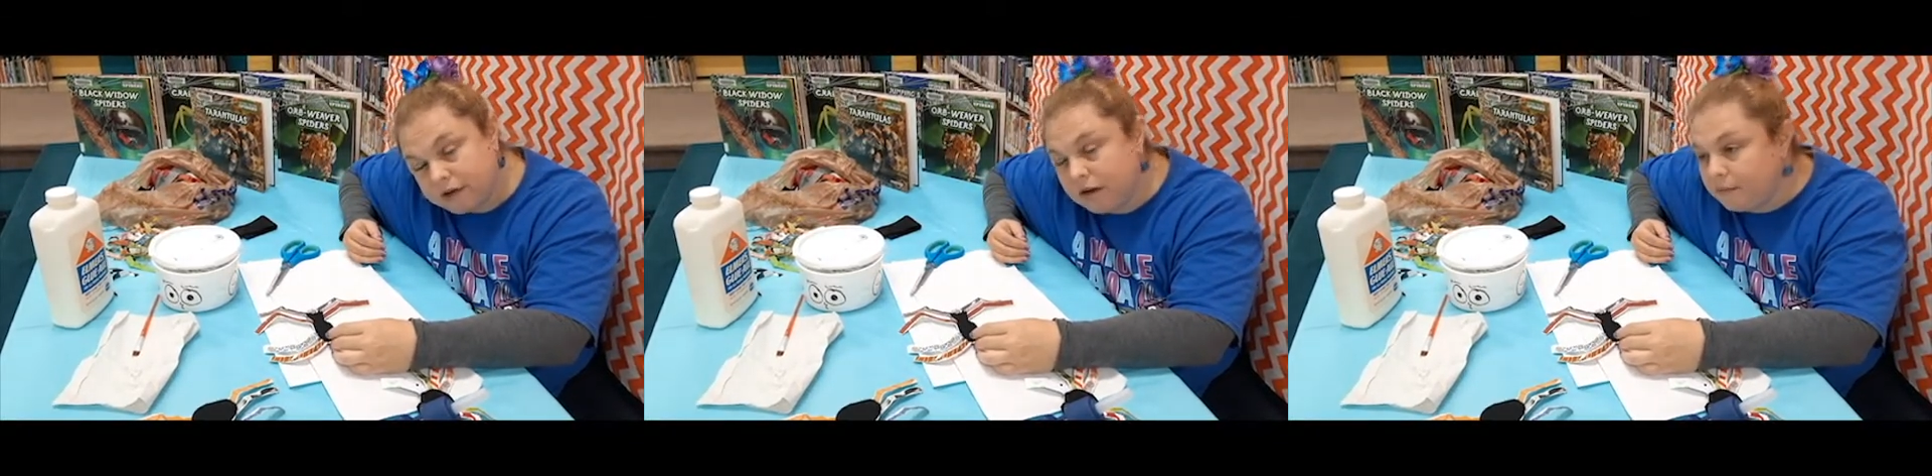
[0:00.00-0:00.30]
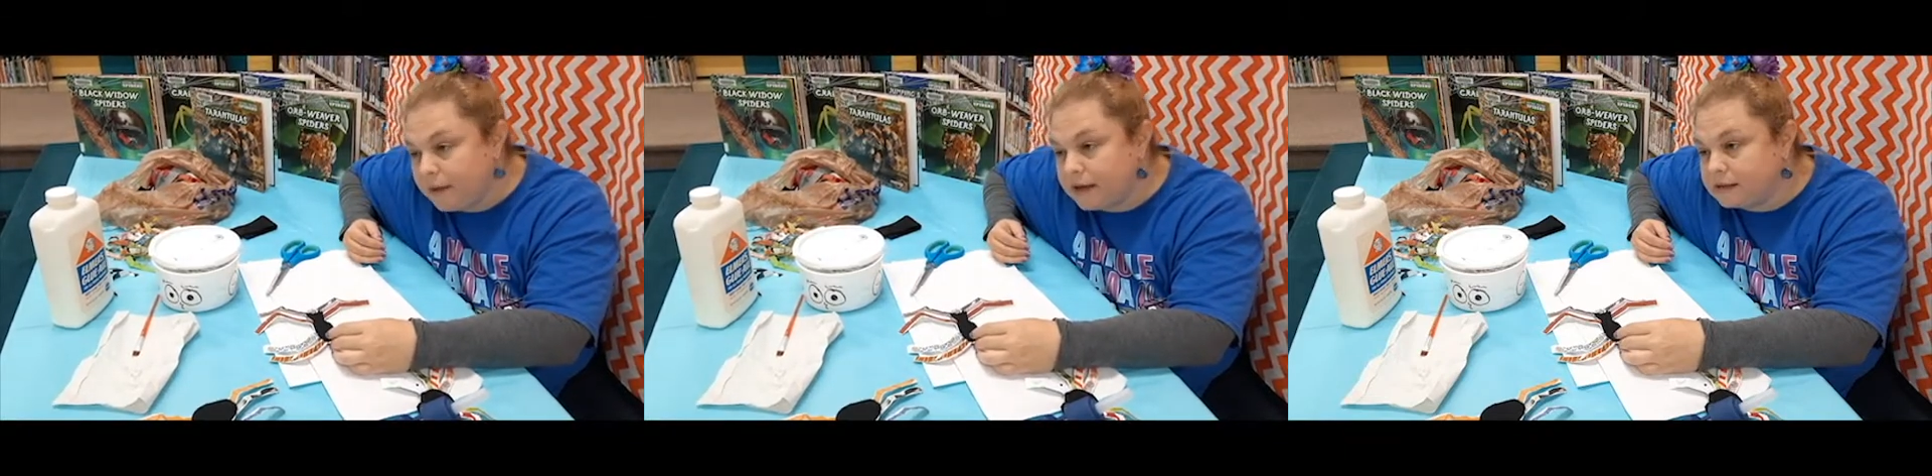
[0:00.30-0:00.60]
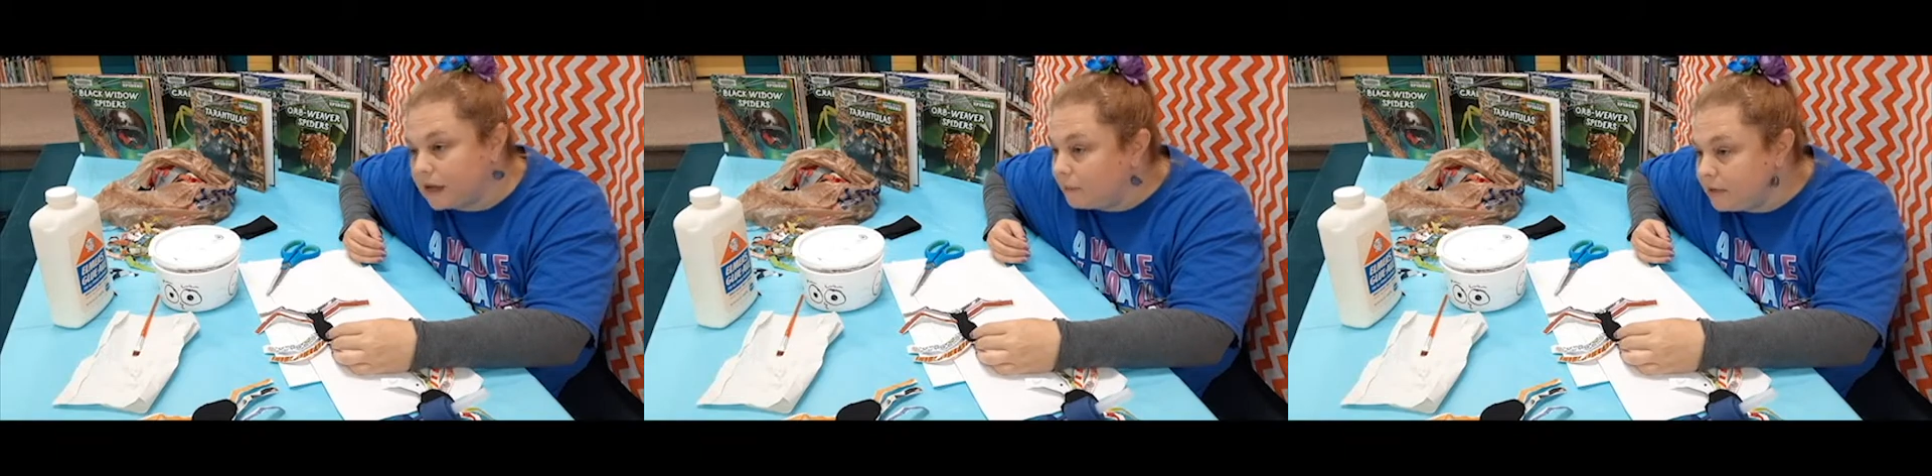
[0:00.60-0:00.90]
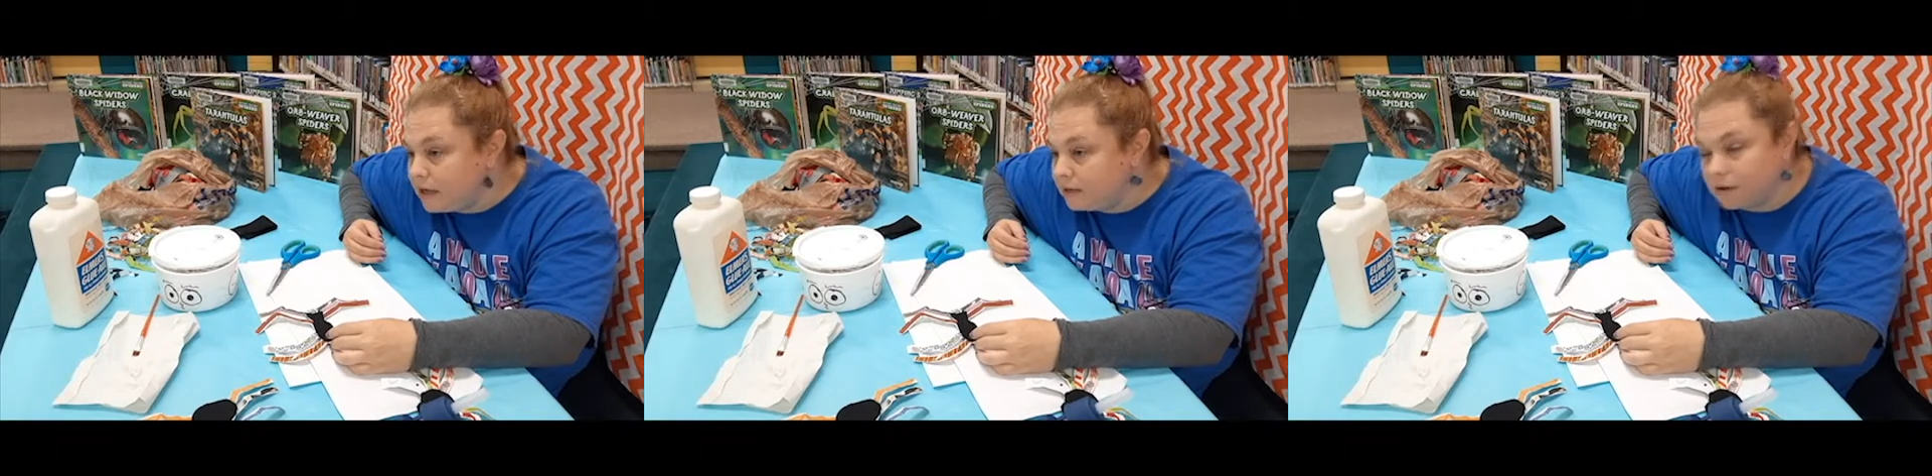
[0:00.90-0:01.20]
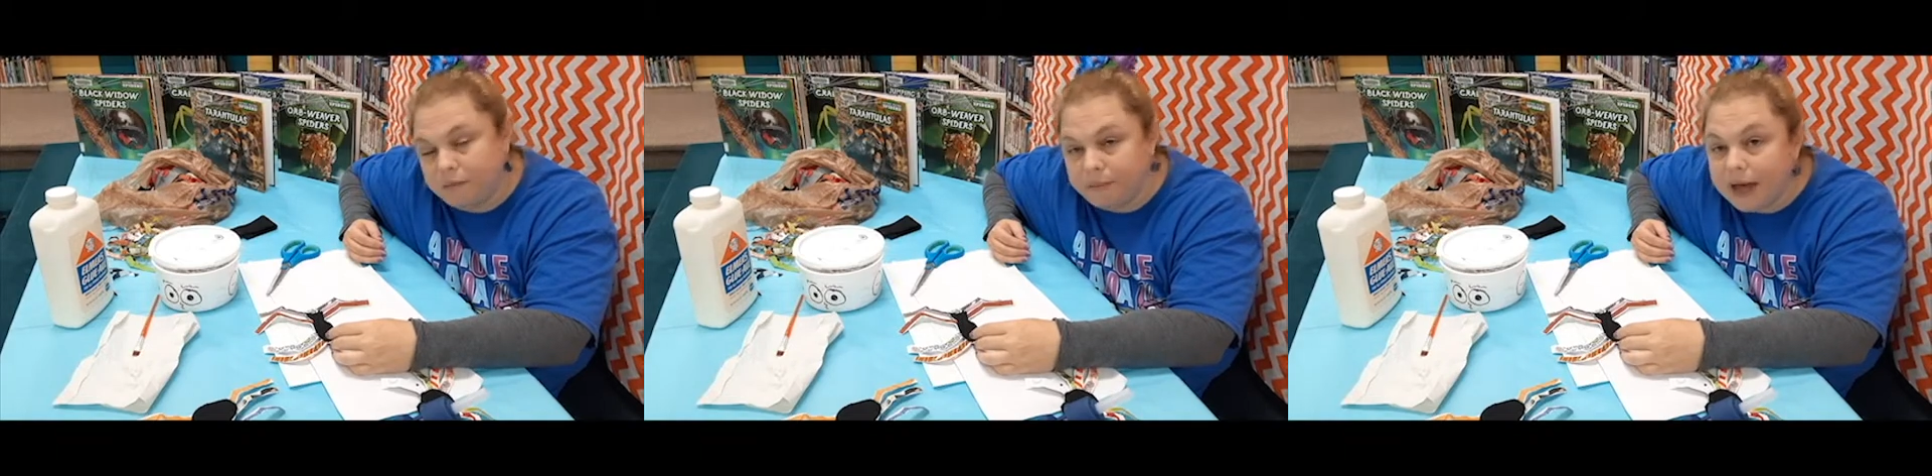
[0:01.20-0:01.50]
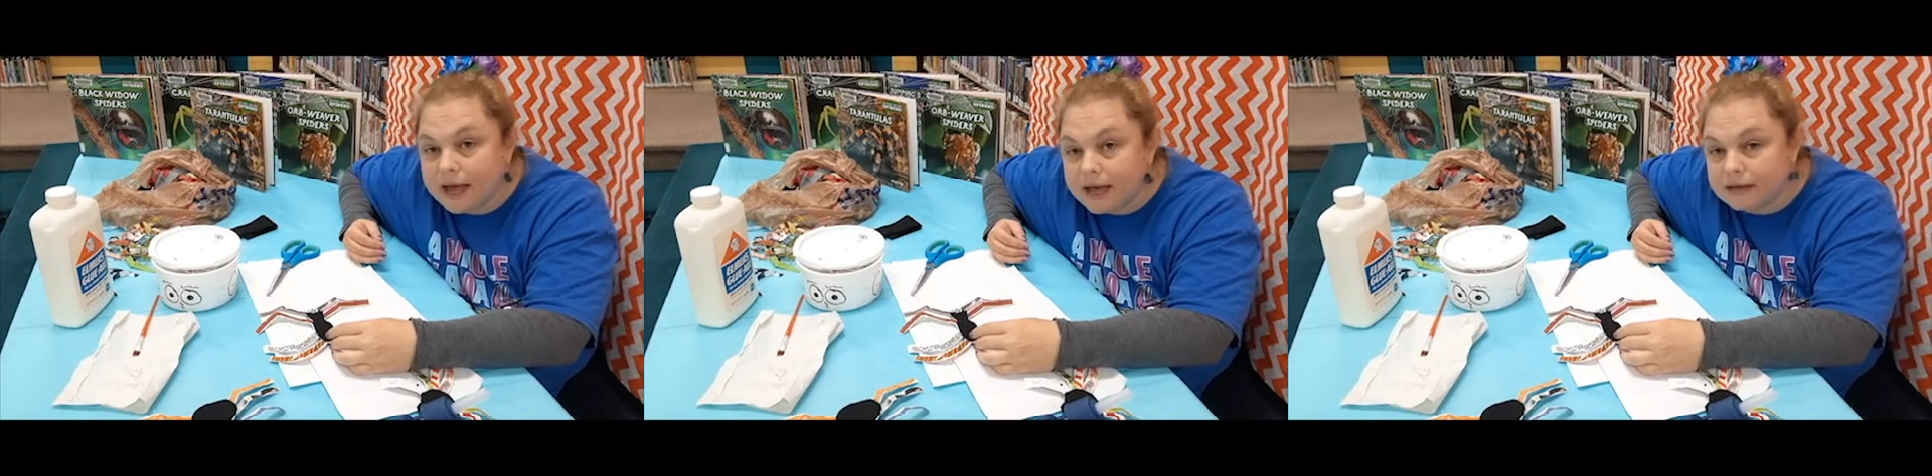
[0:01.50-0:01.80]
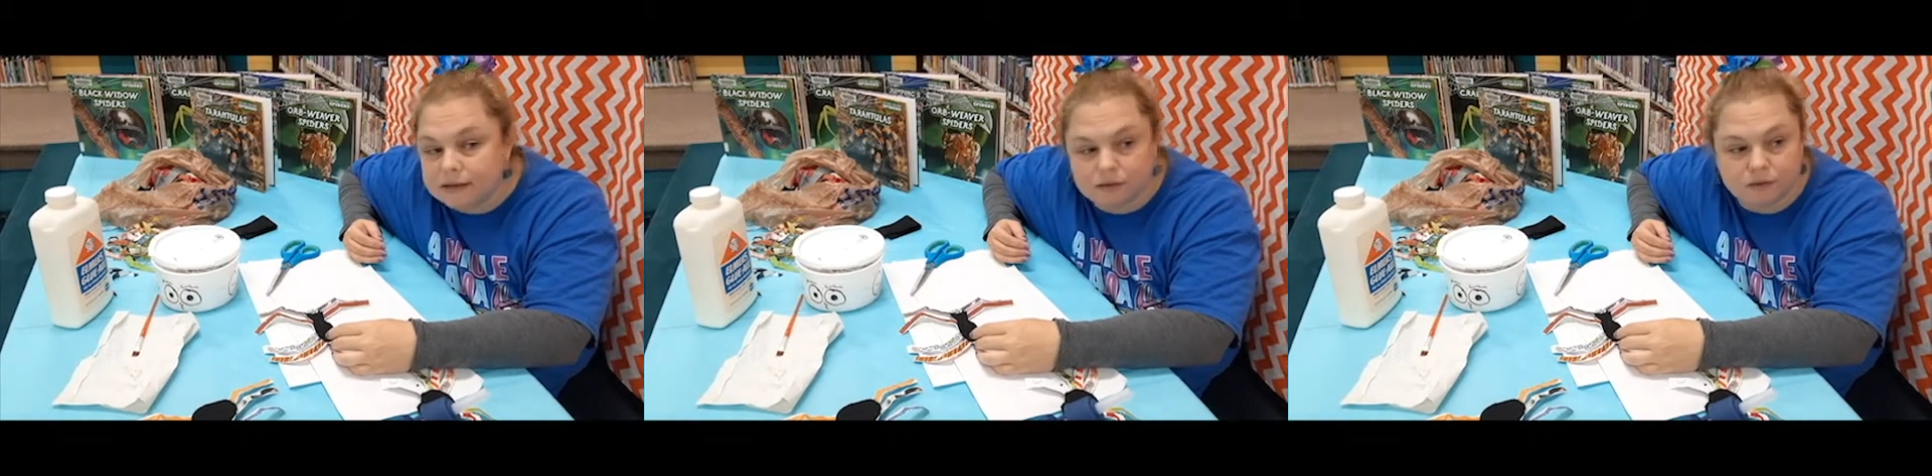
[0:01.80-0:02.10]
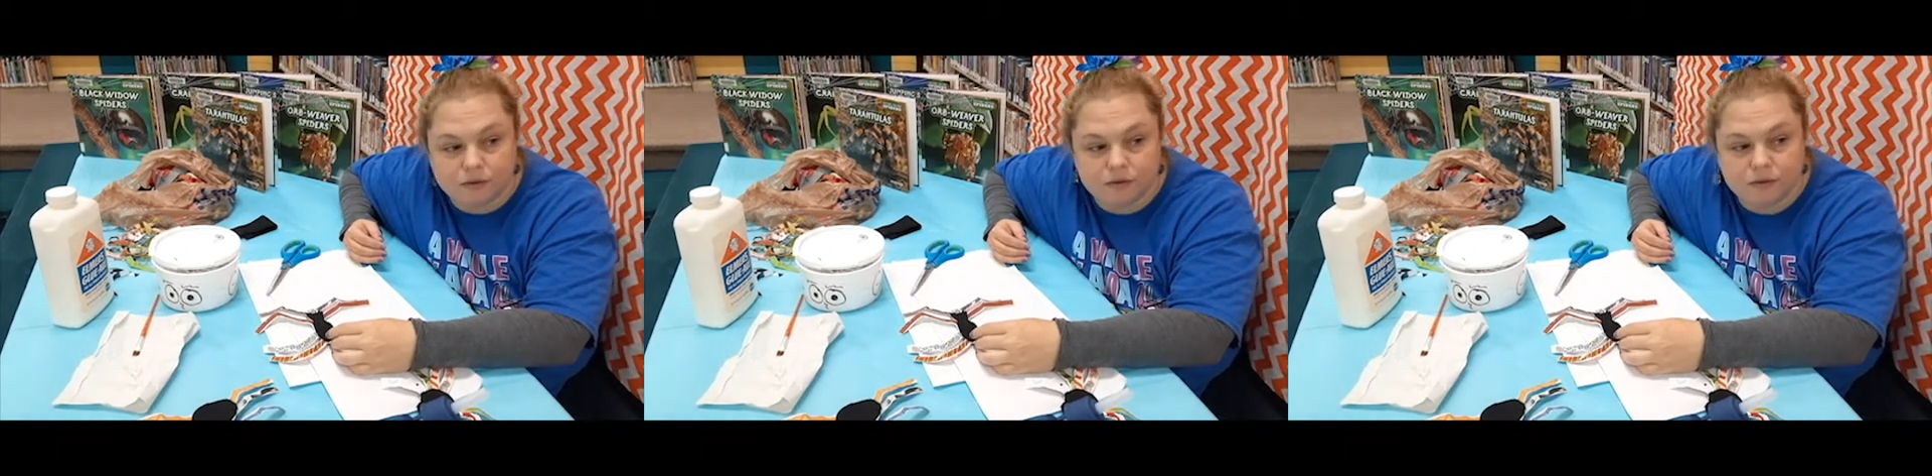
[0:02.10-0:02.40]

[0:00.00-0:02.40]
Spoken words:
You can make zombies or bats or